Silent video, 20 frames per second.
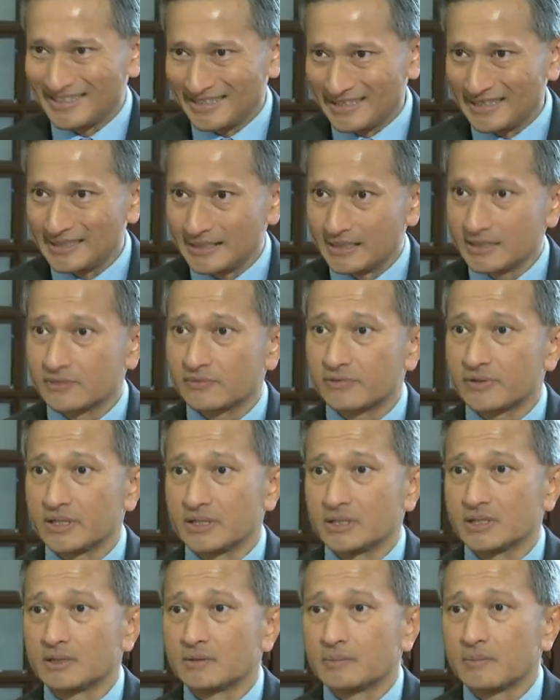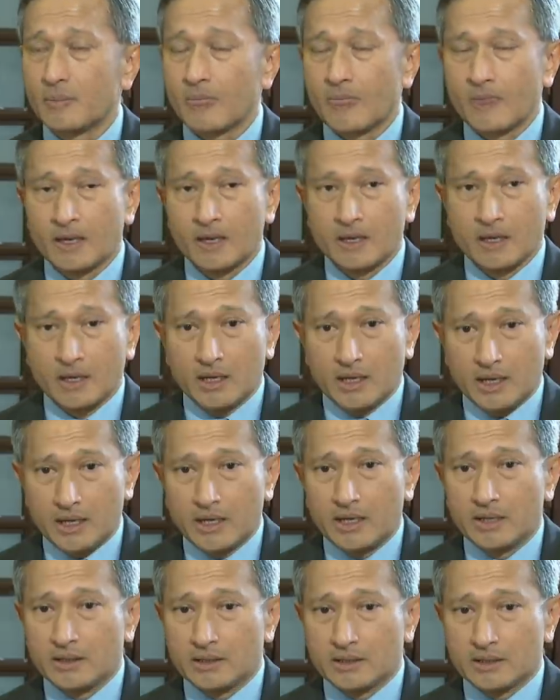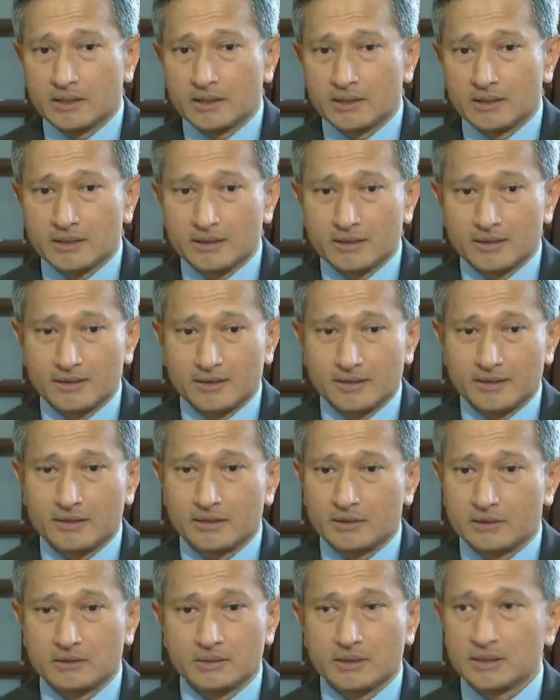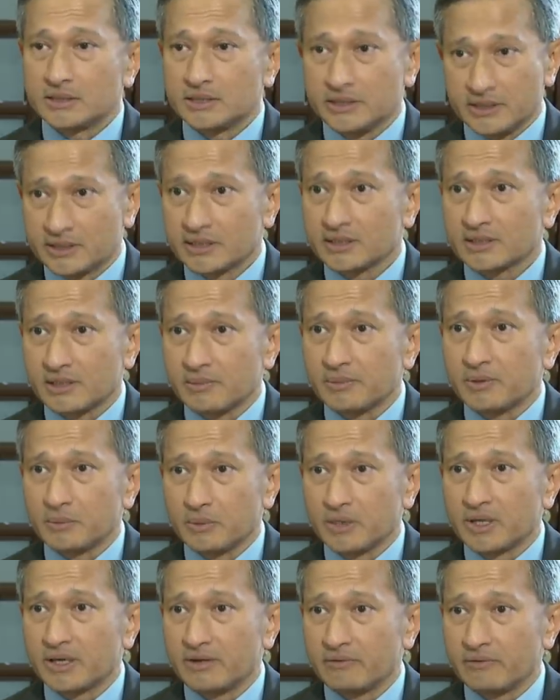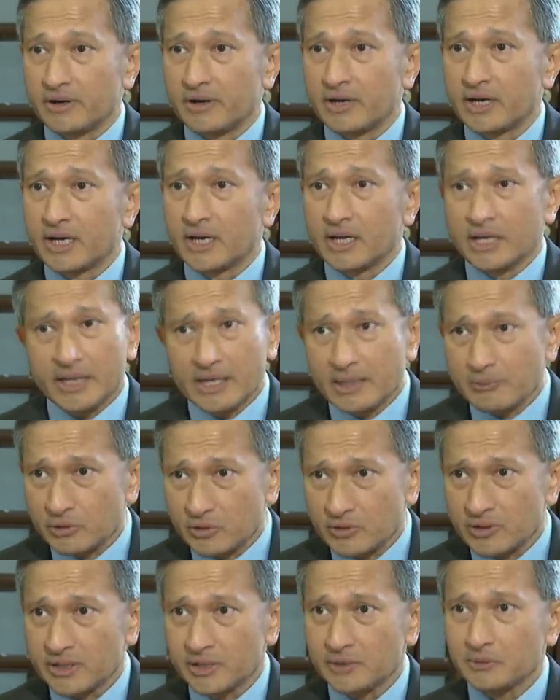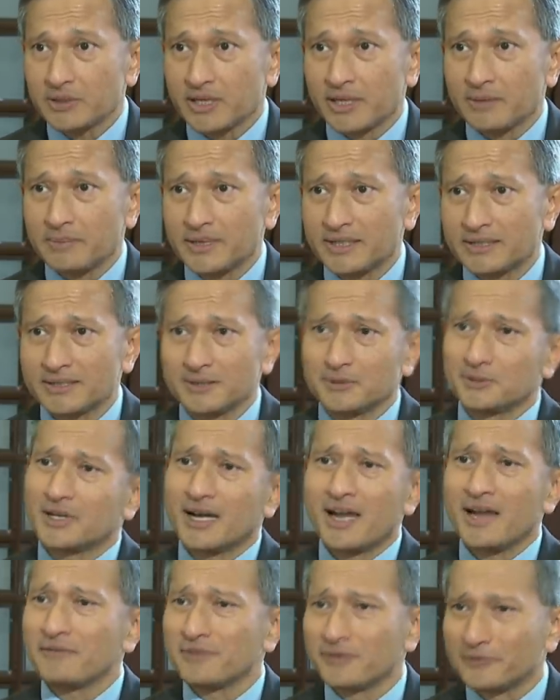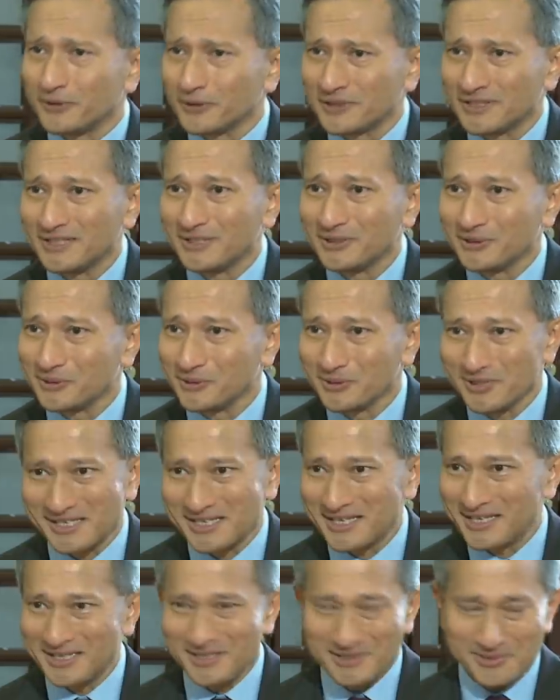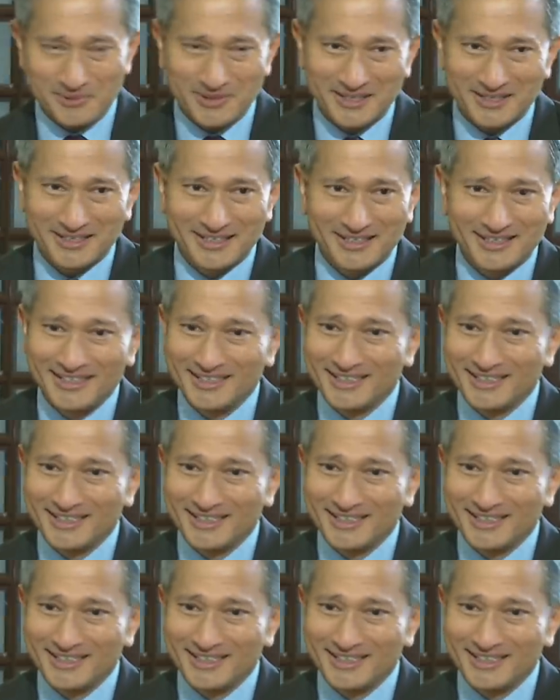in this field. And uh, you know, the teachers have been working very hard, and I'm sure it will get better. Look, I have a fourteen-year-old son as well.